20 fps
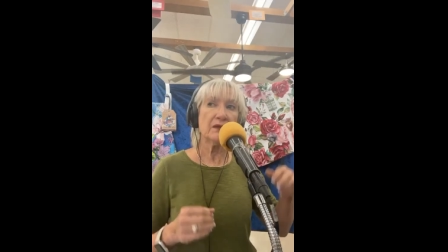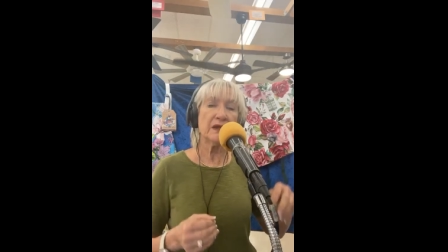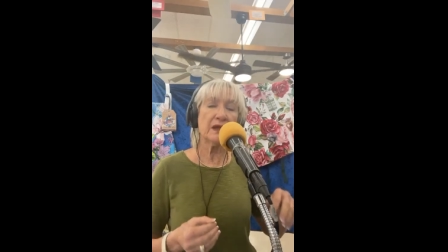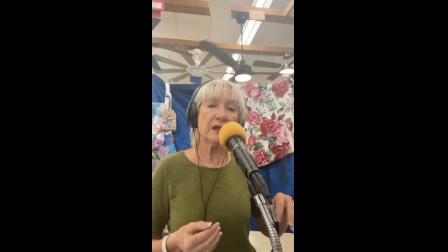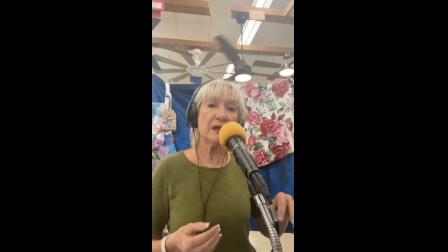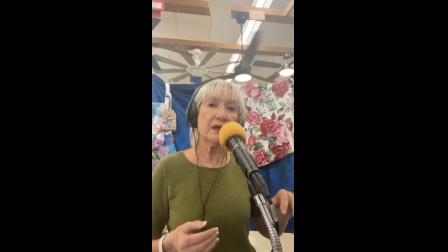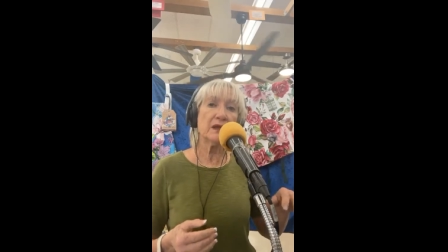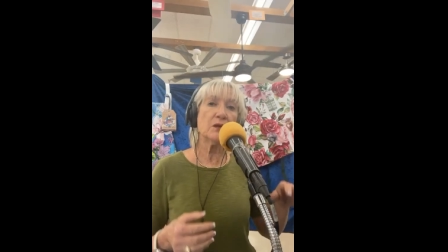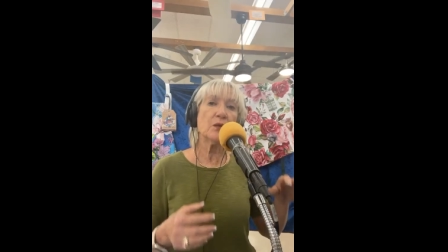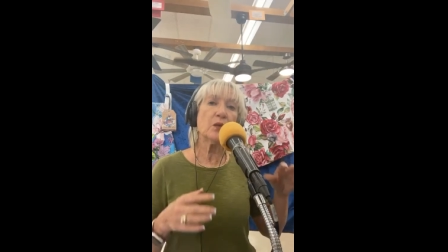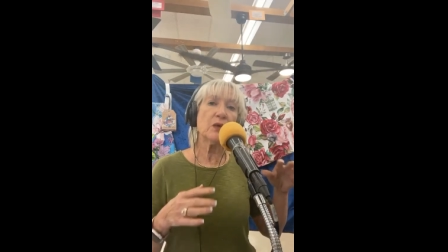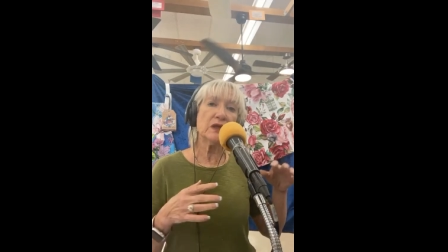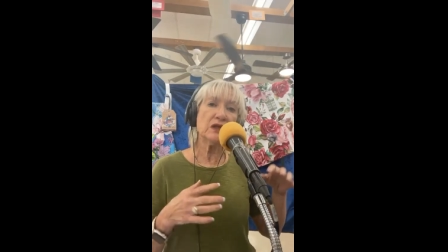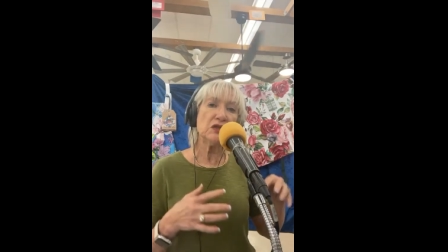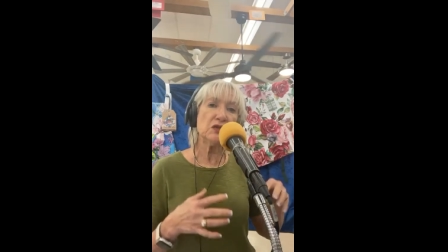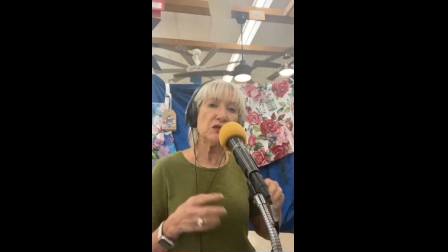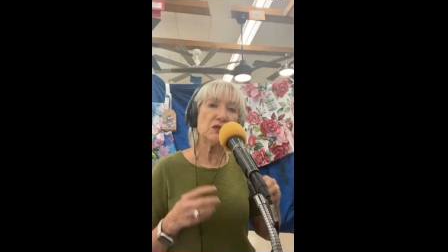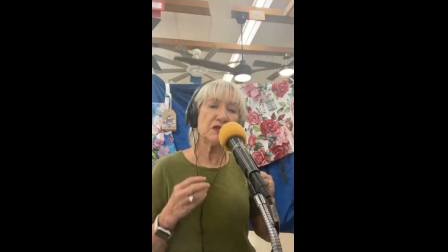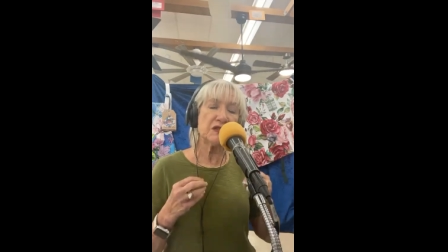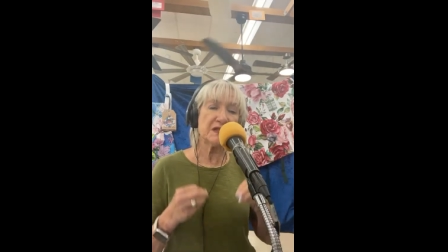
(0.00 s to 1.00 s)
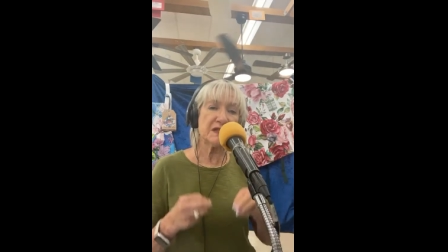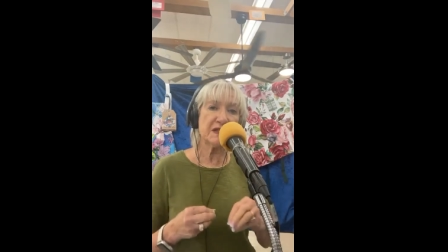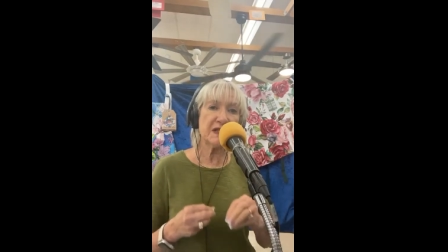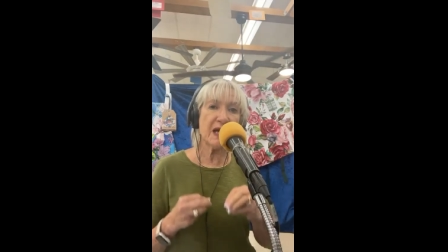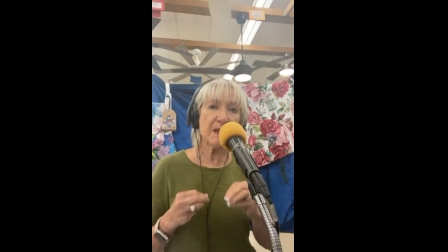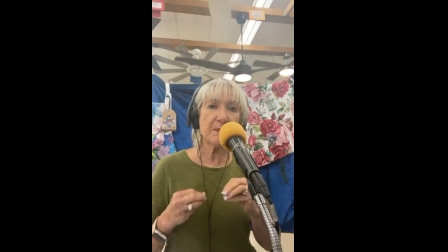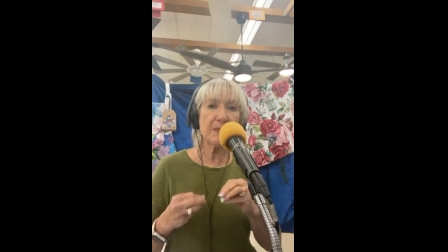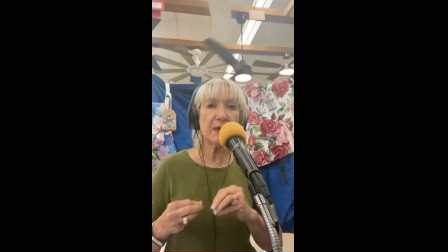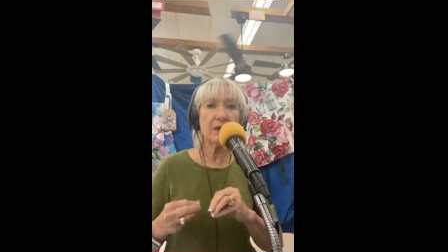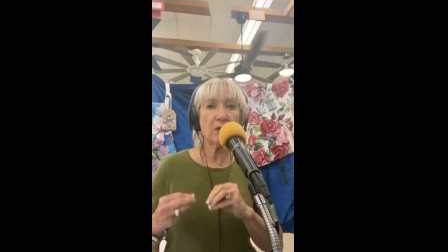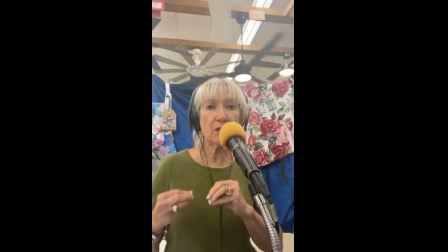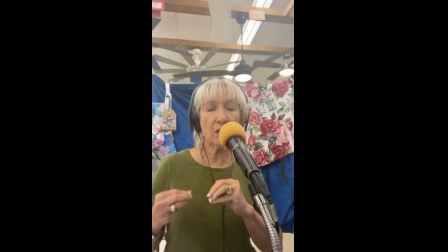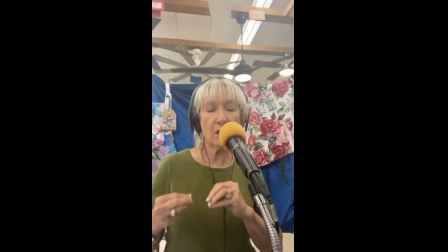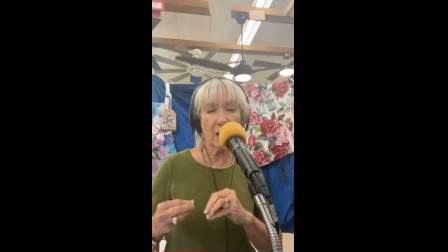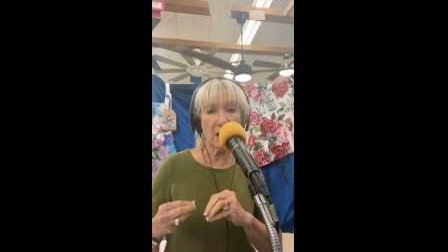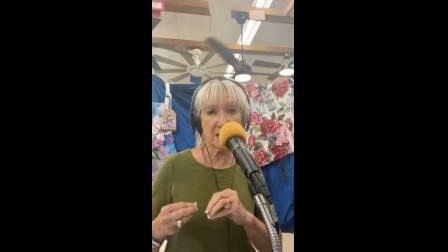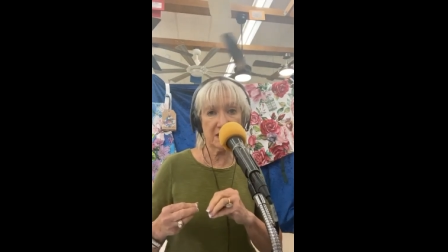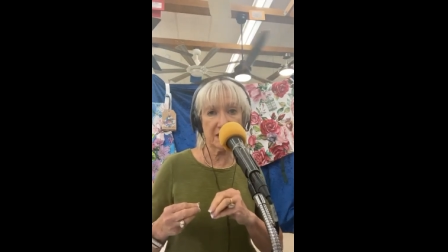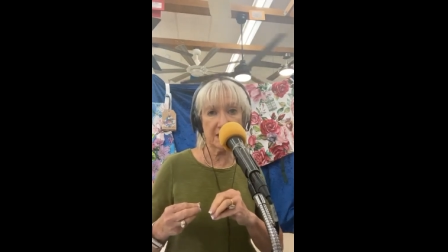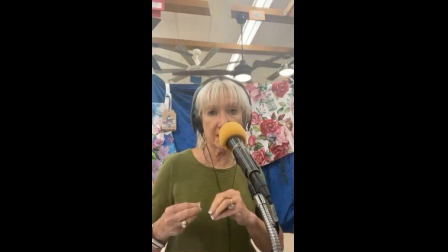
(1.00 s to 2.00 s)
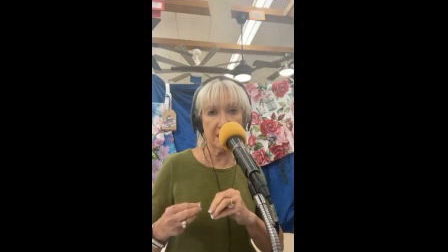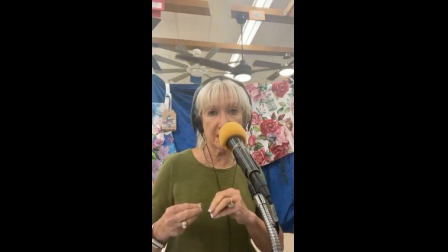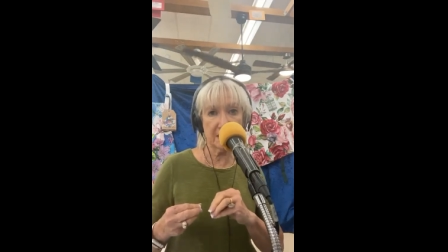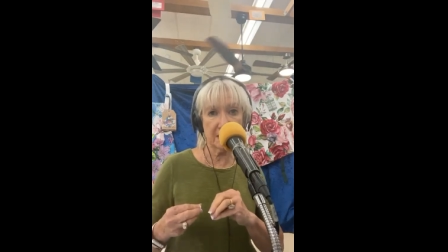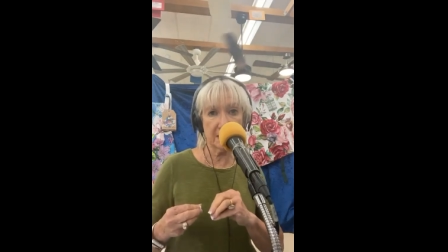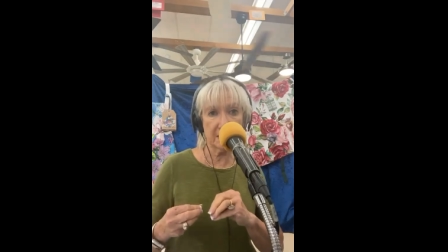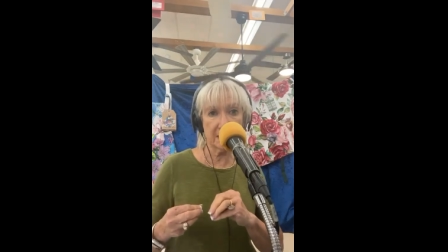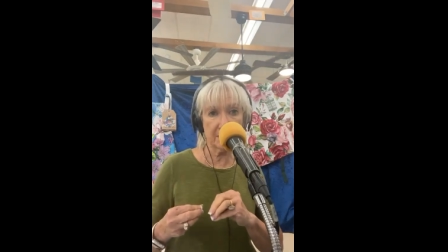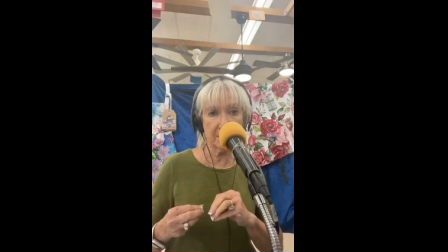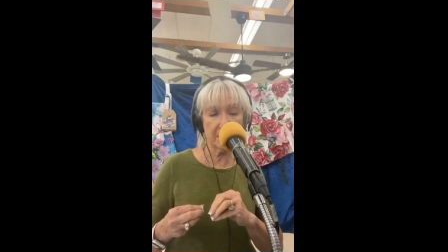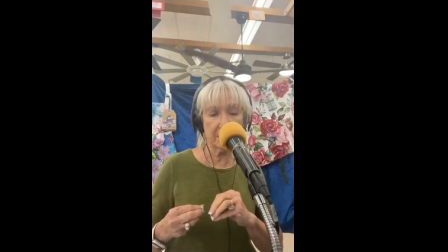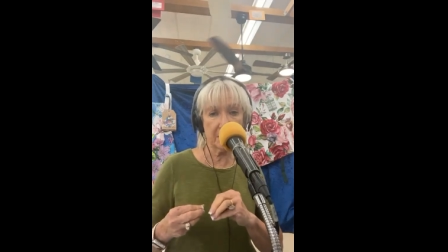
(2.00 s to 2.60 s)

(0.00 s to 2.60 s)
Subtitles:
then when you step across it,